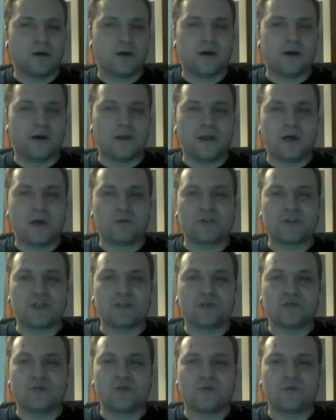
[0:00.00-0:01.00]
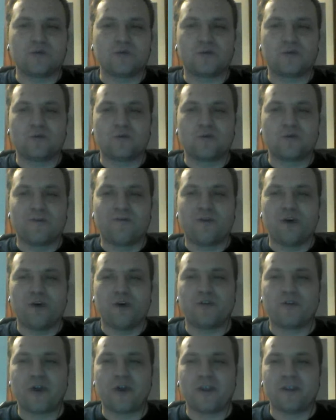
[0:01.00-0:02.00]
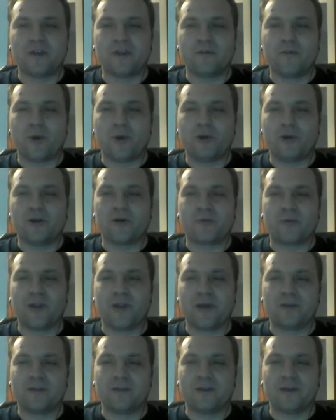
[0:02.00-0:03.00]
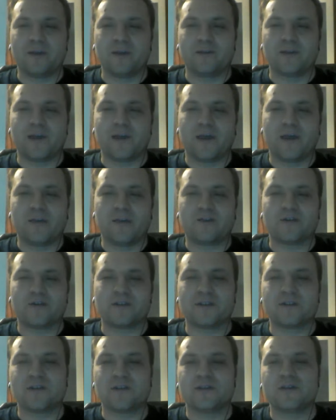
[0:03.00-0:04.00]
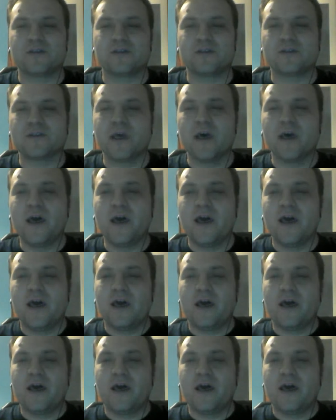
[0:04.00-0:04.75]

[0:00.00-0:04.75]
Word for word: uh, allows us to to avoid writing boilerplate things like getters and setters,